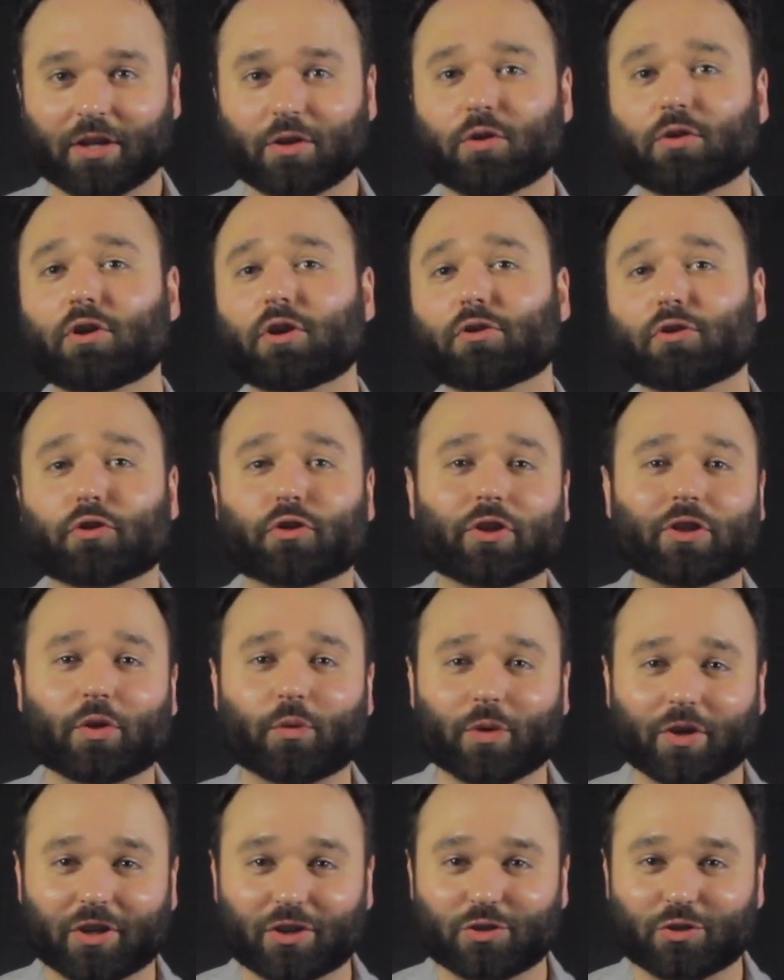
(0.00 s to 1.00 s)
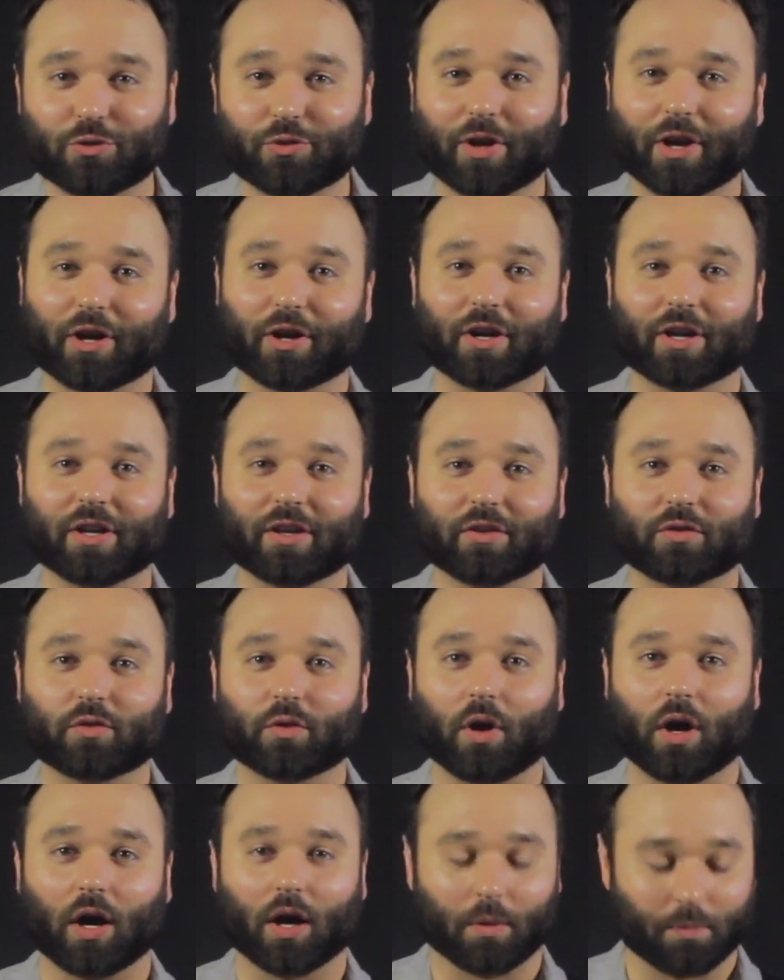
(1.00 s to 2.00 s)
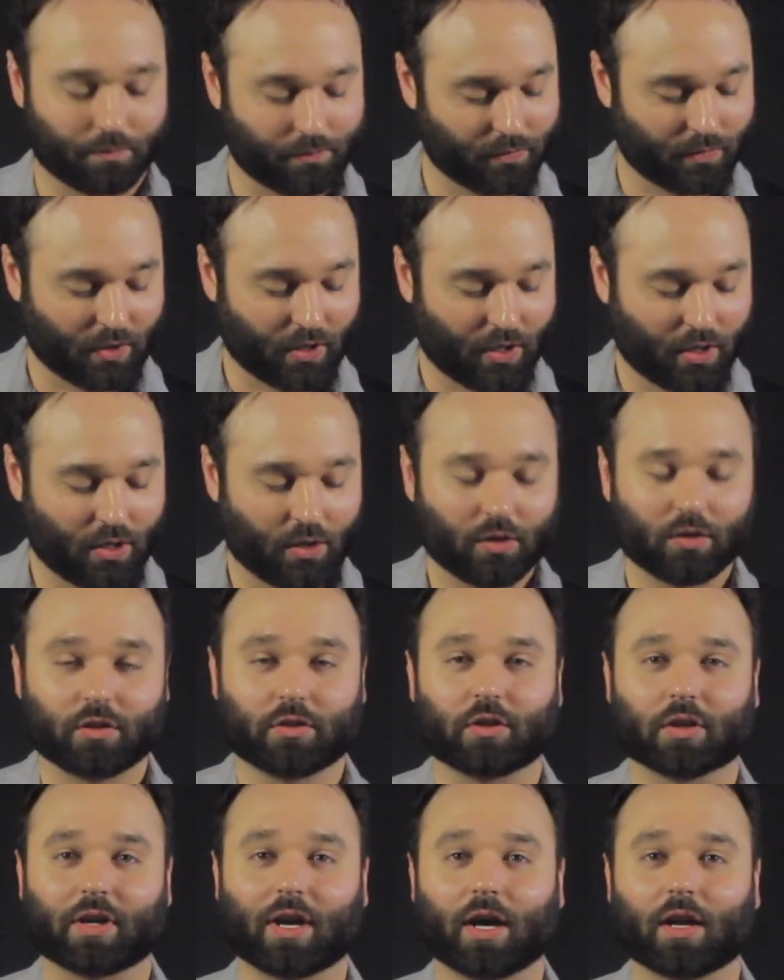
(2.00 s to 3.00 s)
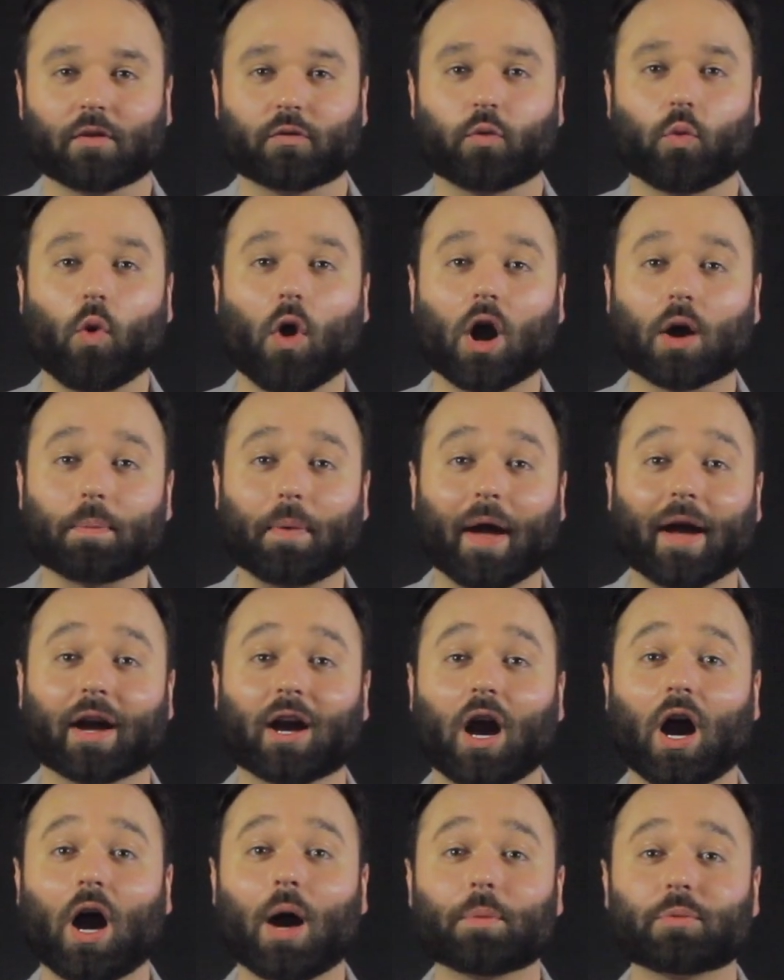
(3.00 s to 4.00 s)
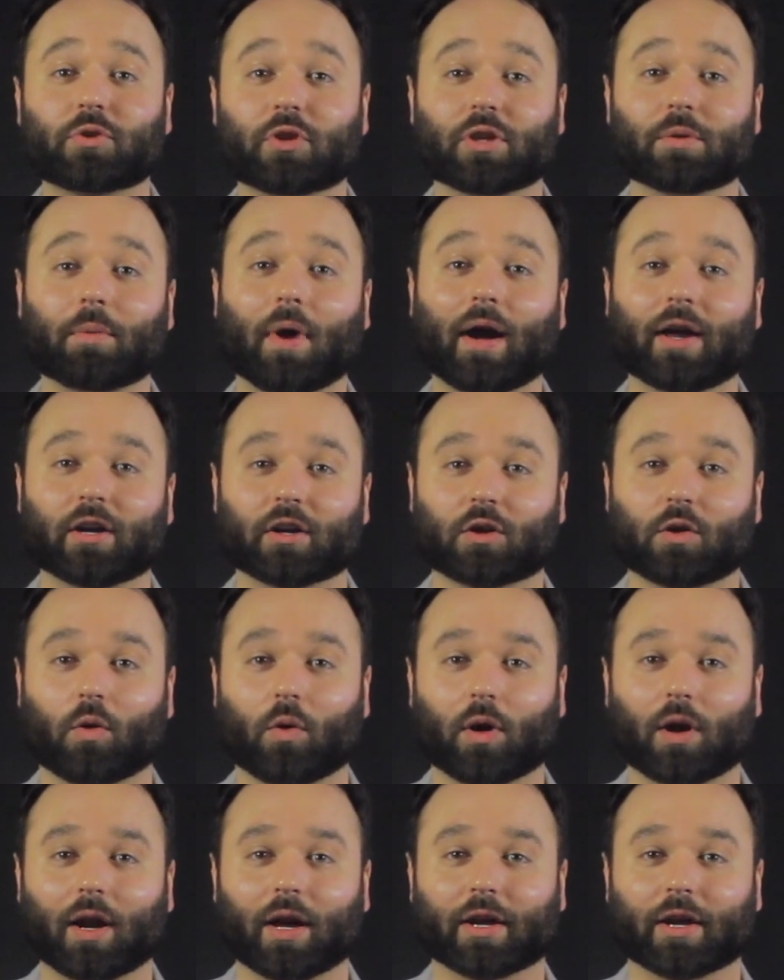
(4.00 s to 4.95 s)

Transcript: Now another thing that we could do there is to kind of walk back up to the minor chord,